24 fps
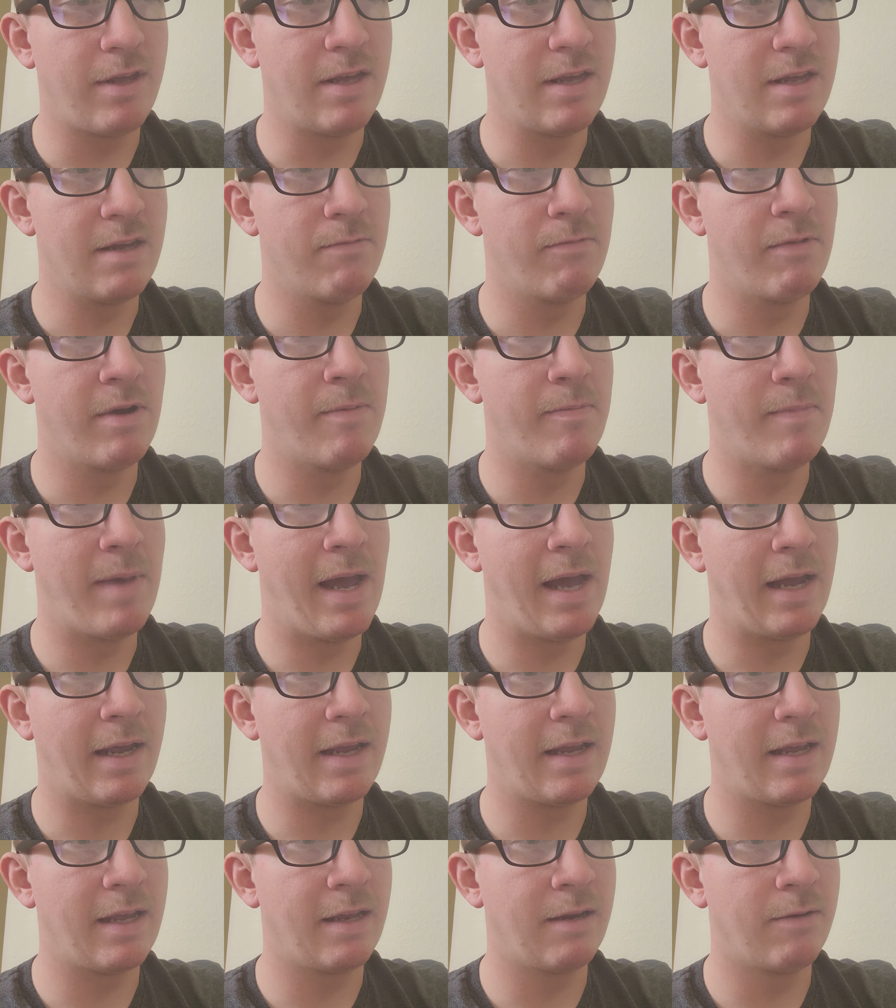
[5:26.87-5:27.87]
He went
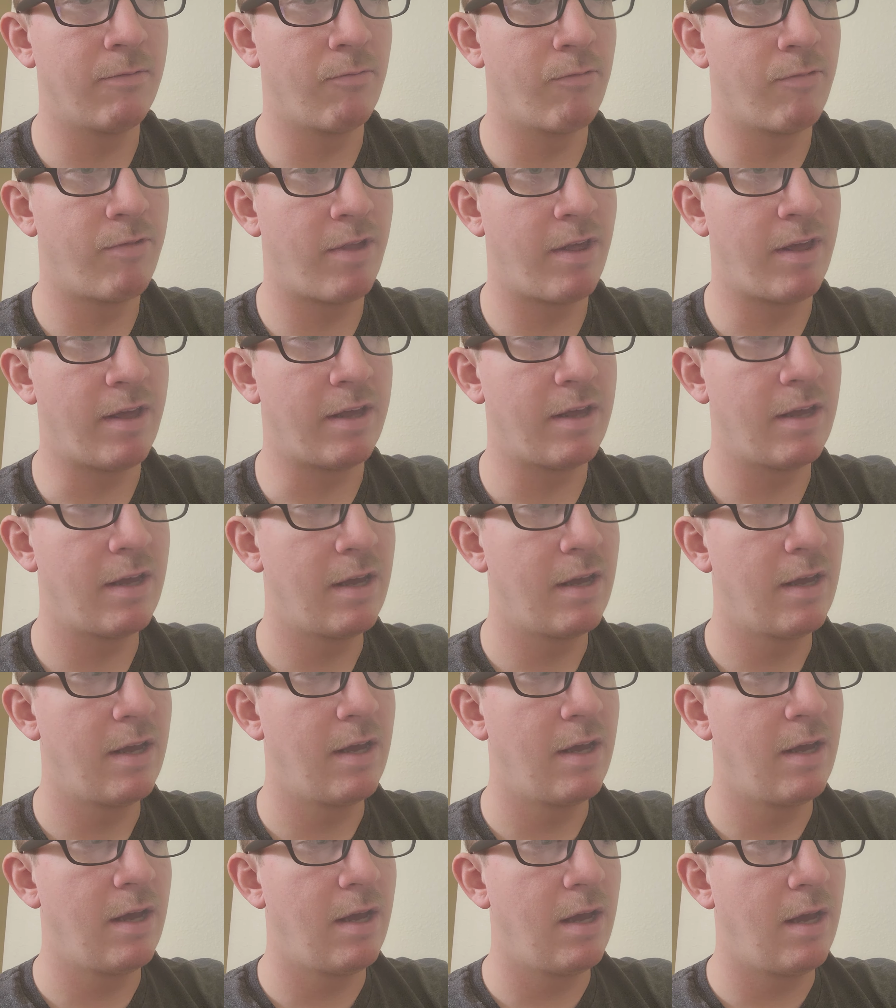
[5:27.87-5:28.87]
back and was like,
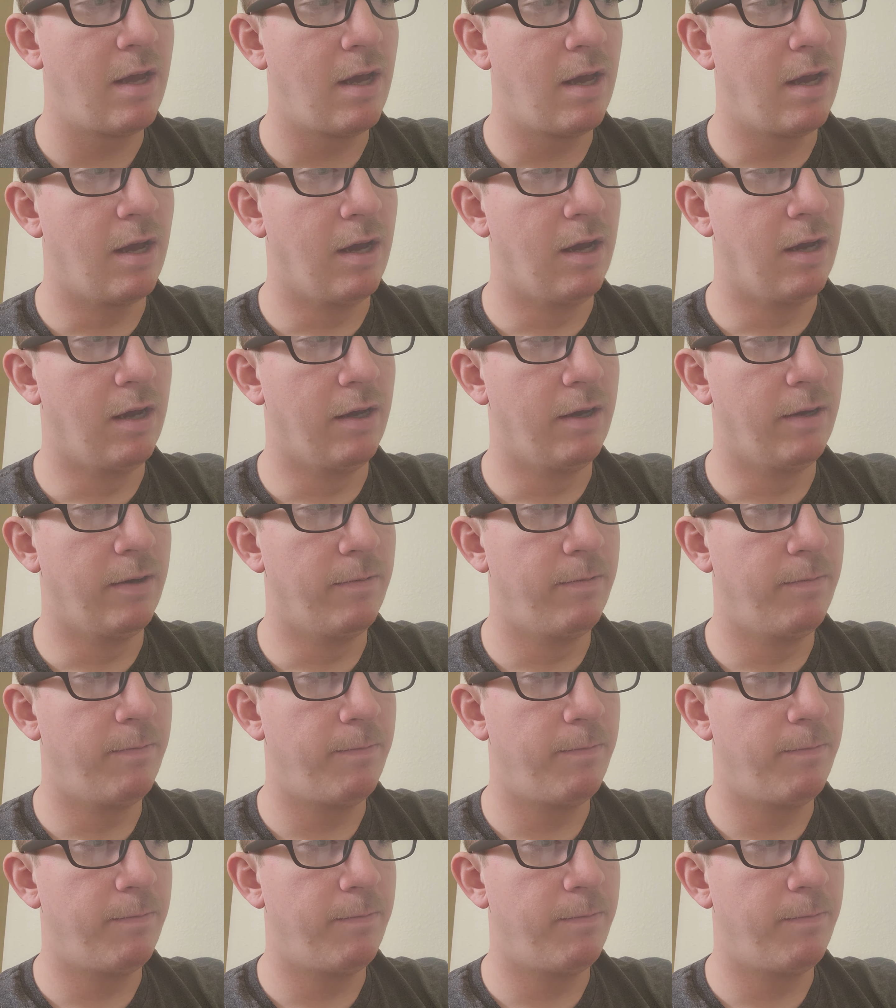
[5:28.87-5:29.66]
uh,